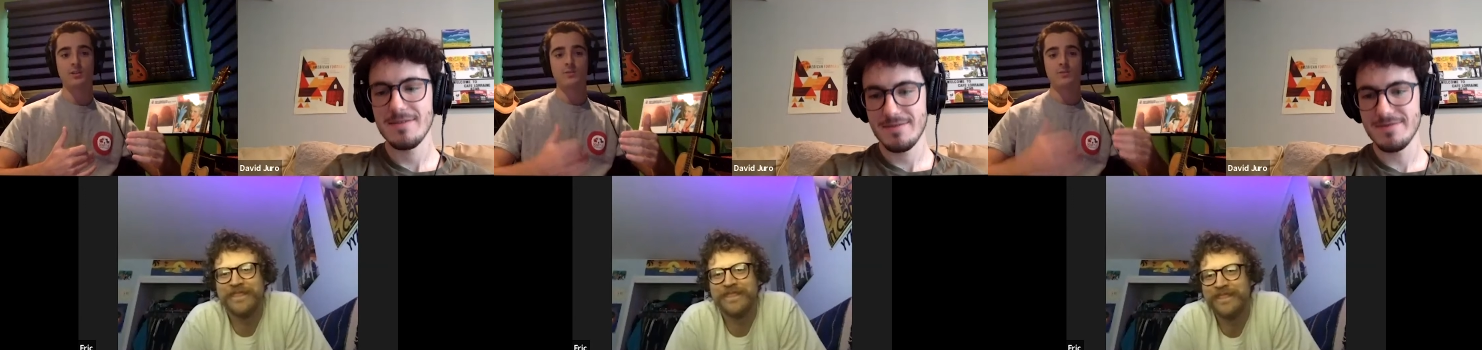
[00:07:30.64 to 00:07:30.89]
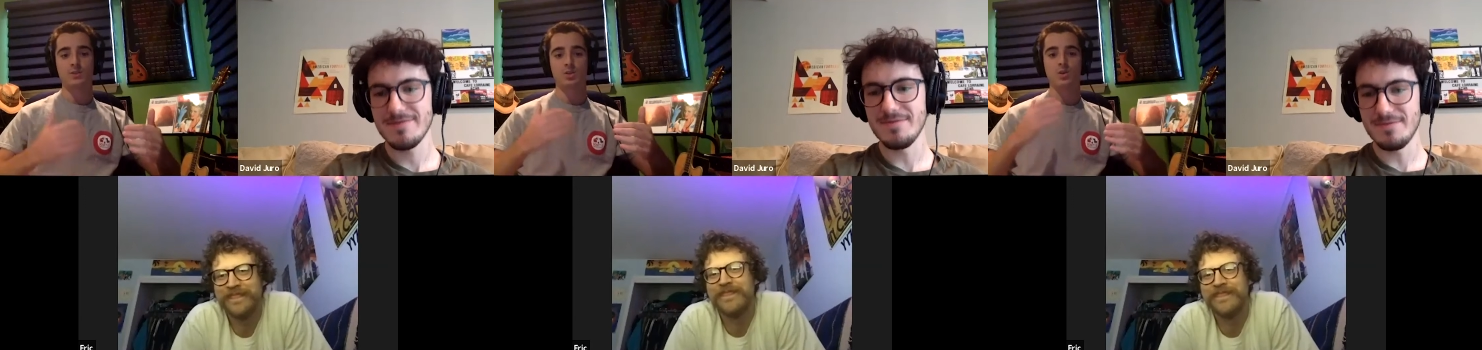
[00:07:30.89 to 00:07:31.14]

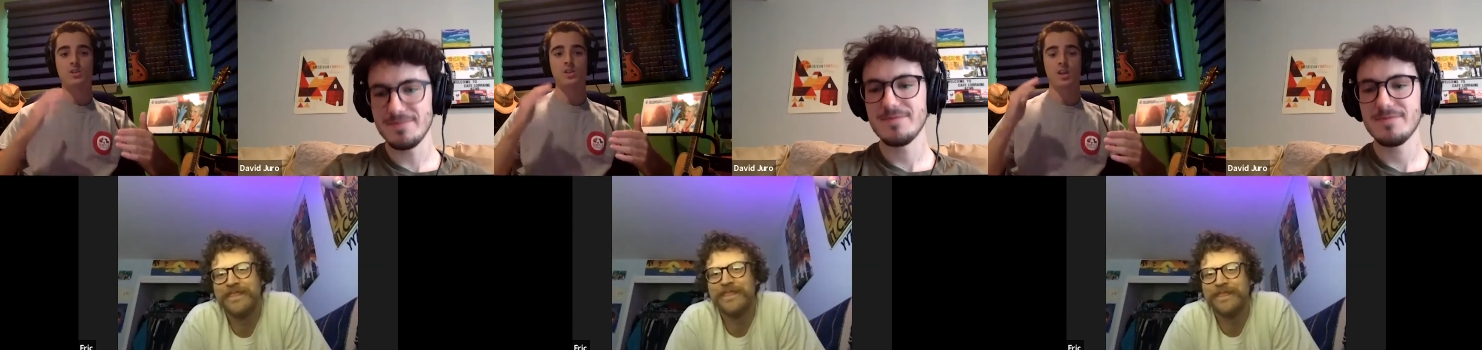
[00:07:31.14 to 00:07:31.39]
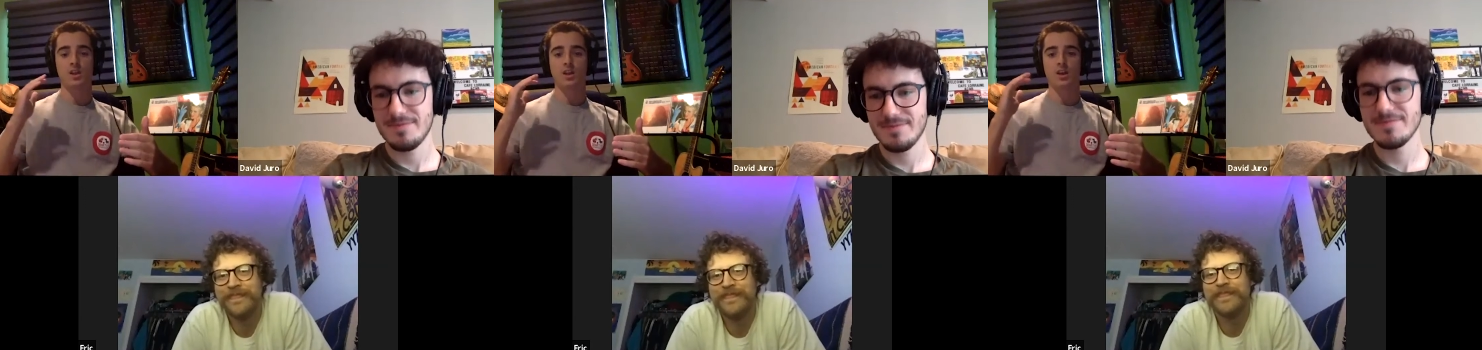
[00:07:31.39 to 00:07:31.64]
Speaker 1: So he's
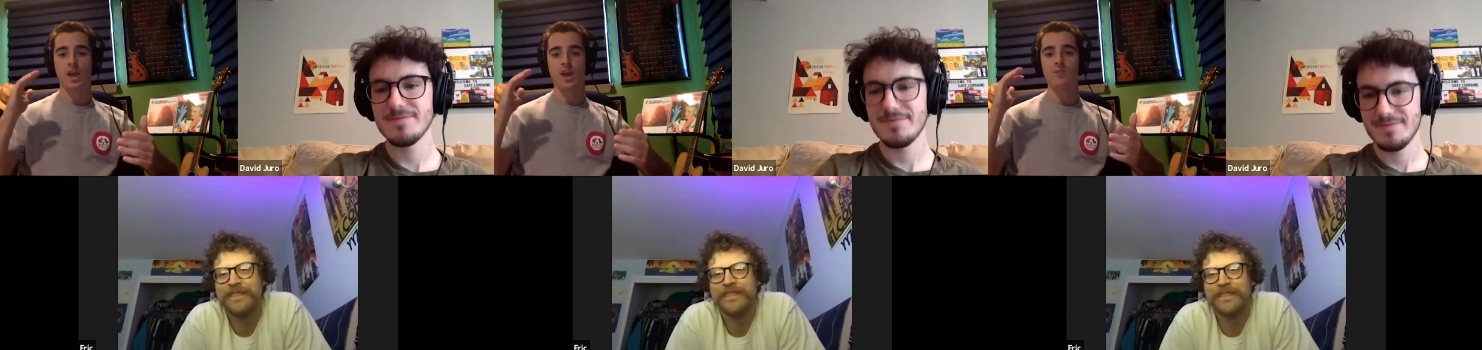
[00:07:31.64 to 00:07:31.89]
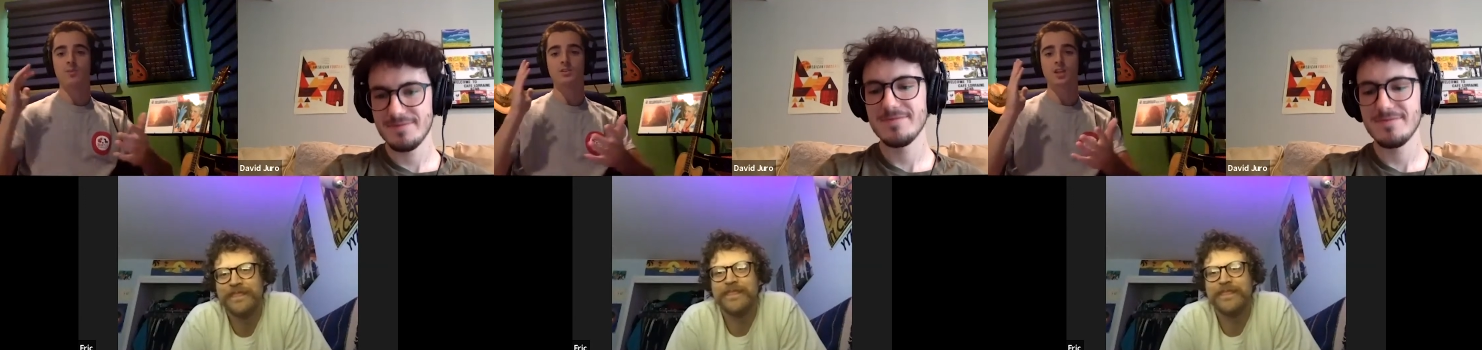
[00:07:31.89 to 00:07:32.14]

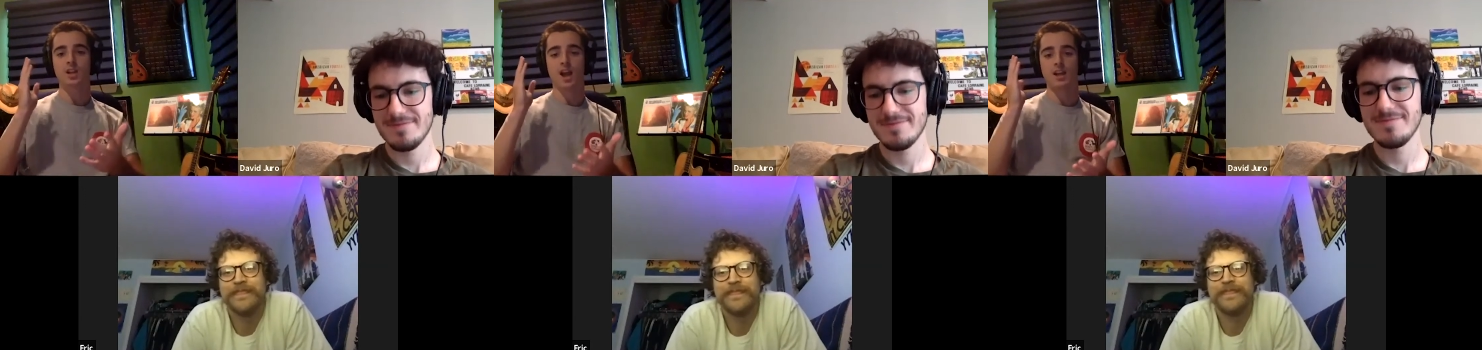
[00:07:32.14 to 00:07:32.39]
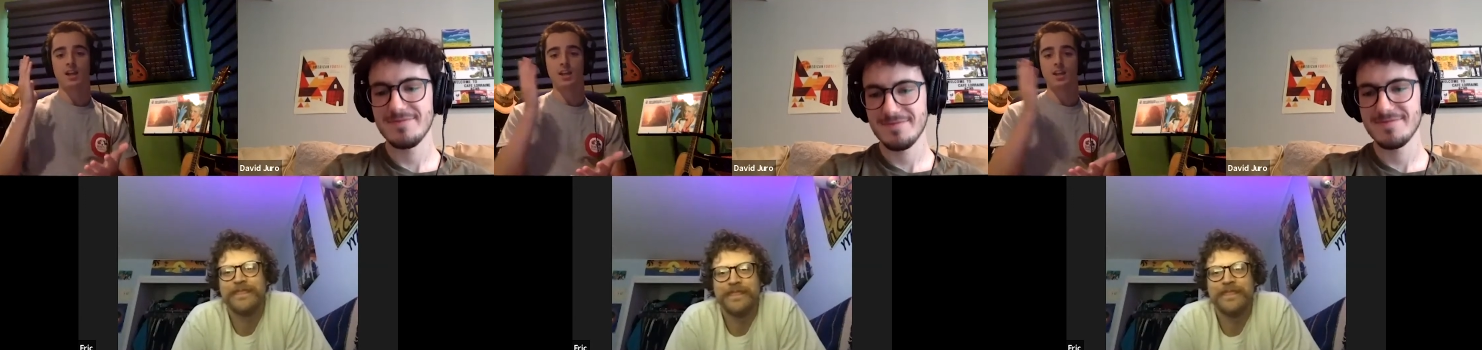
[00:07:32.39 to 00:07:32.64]
able to
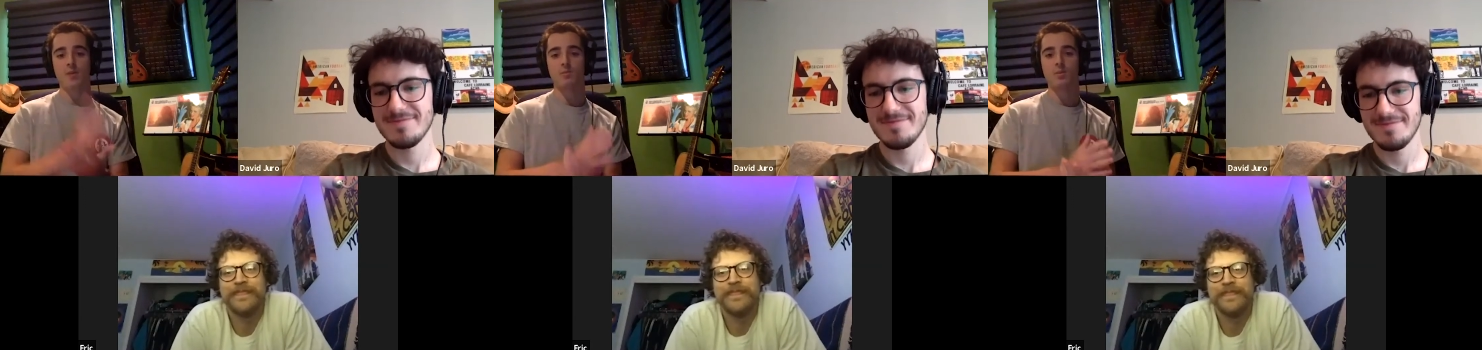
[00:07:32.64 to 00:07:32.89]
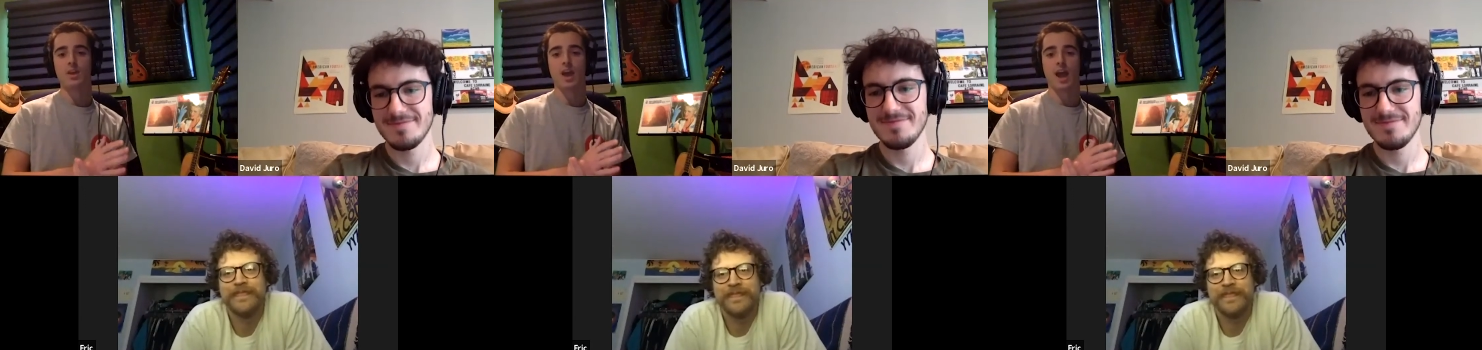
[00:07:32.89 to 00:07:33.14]
kind of get me